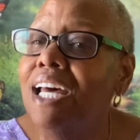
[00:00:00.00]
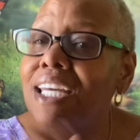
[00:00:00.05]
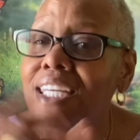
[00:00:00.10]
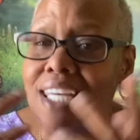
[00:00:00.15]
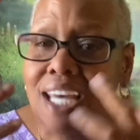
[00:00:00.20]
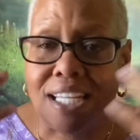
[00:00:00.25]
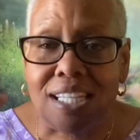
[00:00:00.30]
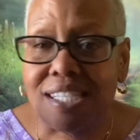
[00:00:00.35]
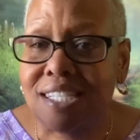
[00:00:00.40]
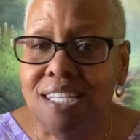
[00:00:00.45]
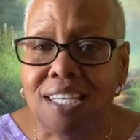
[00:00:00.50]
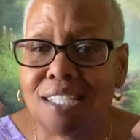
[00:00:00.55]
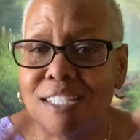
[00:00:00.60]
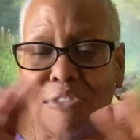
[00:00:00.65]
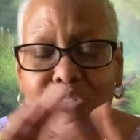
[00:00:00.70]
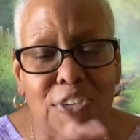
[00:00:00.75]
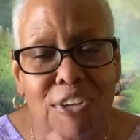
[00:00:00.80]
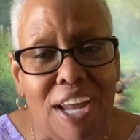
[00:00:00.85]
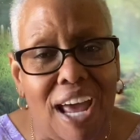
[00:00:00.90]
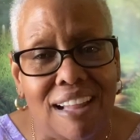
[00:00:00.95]
Yeah, the
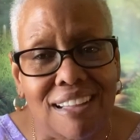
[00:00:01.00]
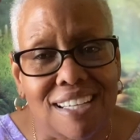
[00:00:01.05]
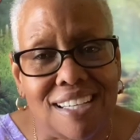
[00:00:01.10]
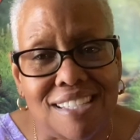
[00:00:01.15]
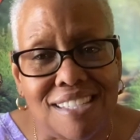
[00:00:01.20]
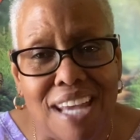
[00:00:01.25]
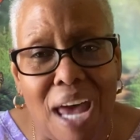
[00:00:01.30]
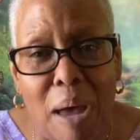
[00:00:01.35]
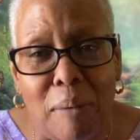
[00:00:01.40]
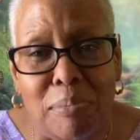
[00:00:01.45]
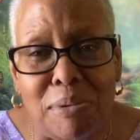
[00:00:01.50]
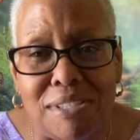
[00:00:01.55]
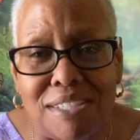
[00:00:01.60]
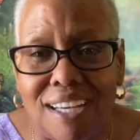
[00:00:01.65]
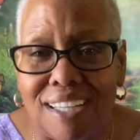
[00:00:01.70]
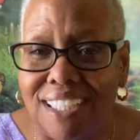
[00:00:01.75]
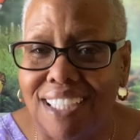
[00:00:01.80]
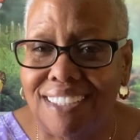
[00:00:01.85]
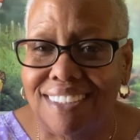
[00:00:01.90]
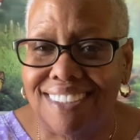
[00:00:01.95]
season finale has happened,
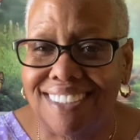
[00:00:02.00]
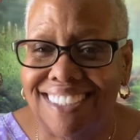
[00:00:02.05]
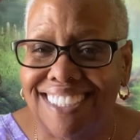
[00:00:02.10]
honey.